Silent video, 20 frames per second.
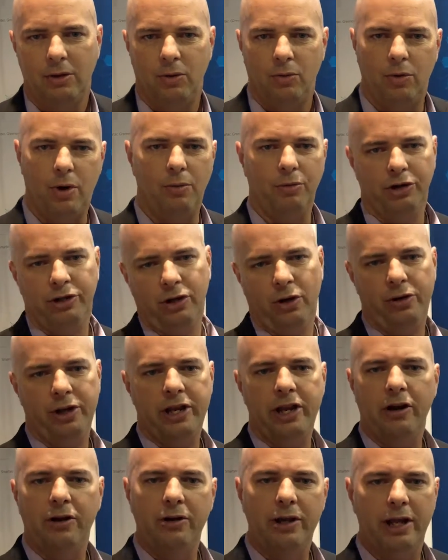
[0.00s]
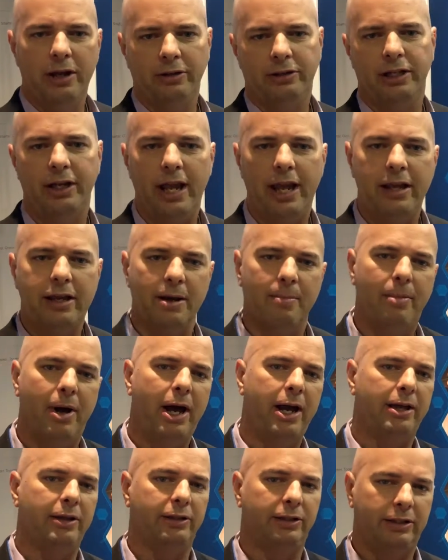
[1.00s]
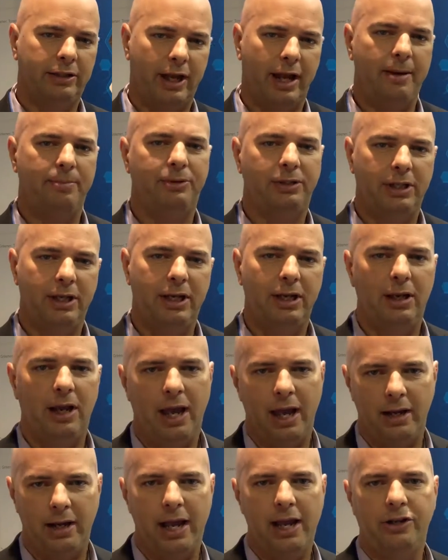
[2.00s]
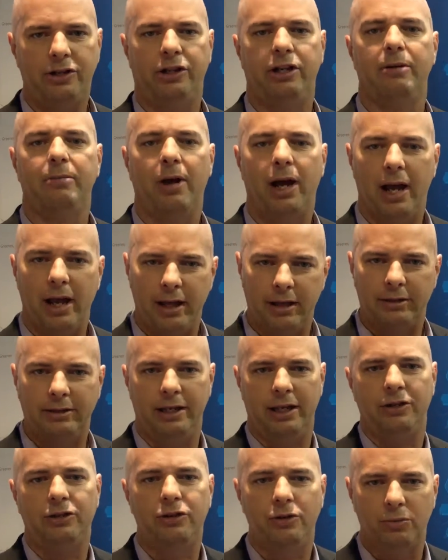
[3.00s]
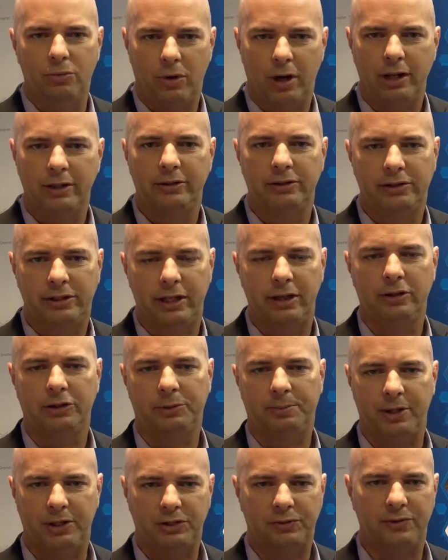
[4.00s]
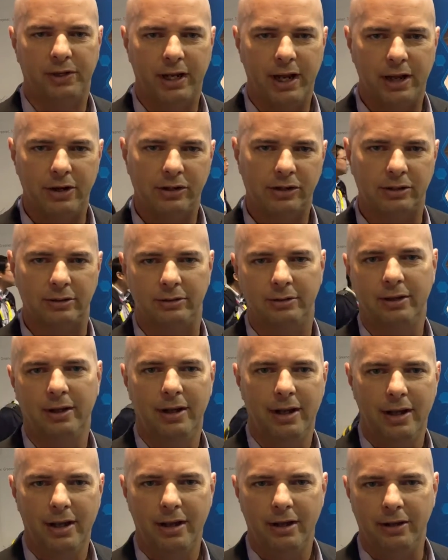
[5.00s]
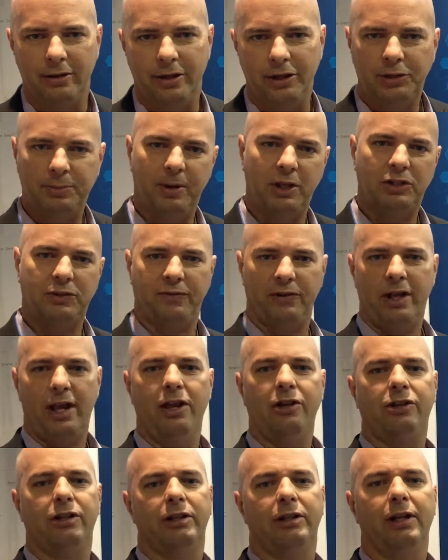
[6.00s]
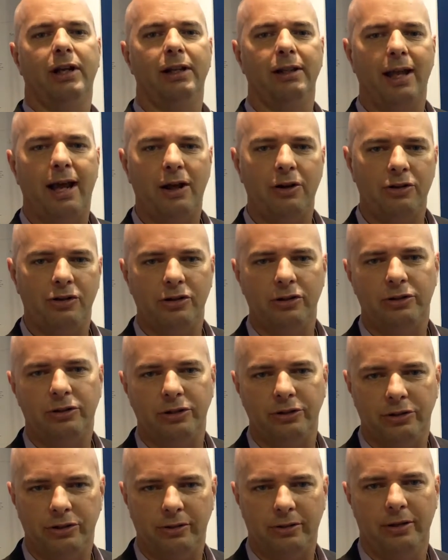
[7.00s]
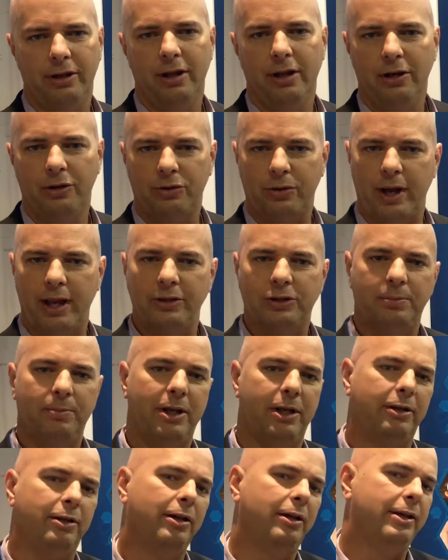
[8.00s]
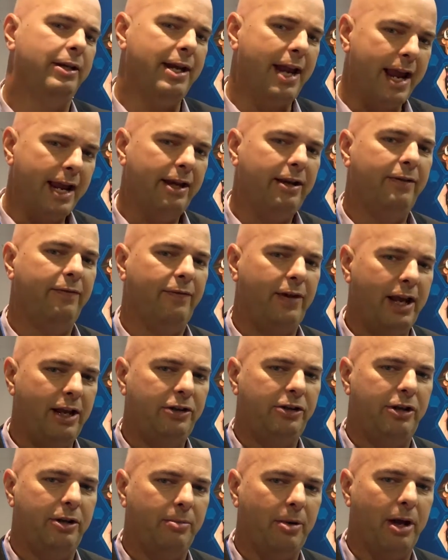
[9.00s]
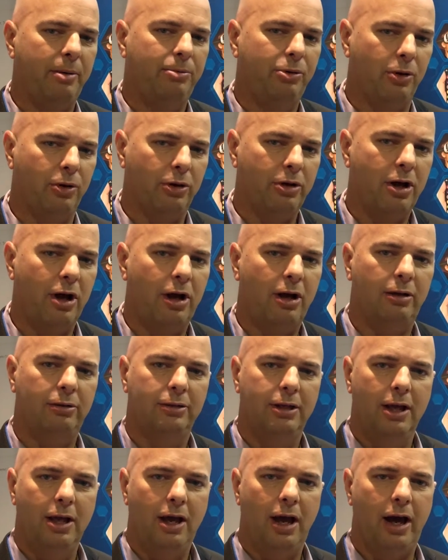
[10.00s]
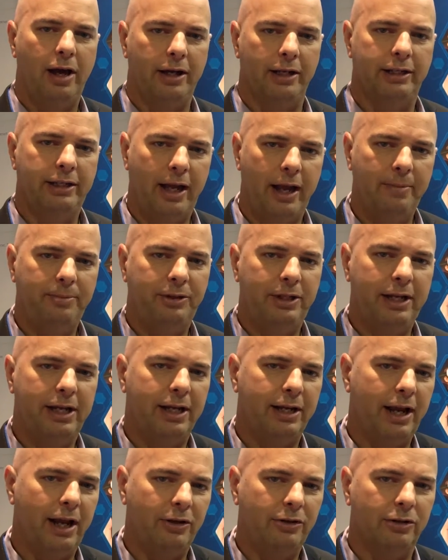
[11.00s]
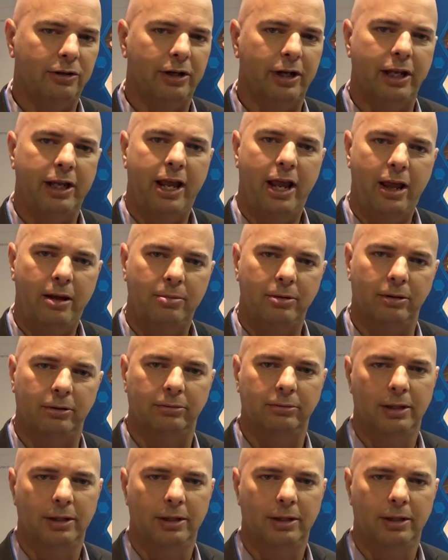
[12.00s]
What we're showing you here today combines Type-C and HDMI into one single specification. This specification allows you to transmit native HDMI protocol on a Type-C connector and a cable.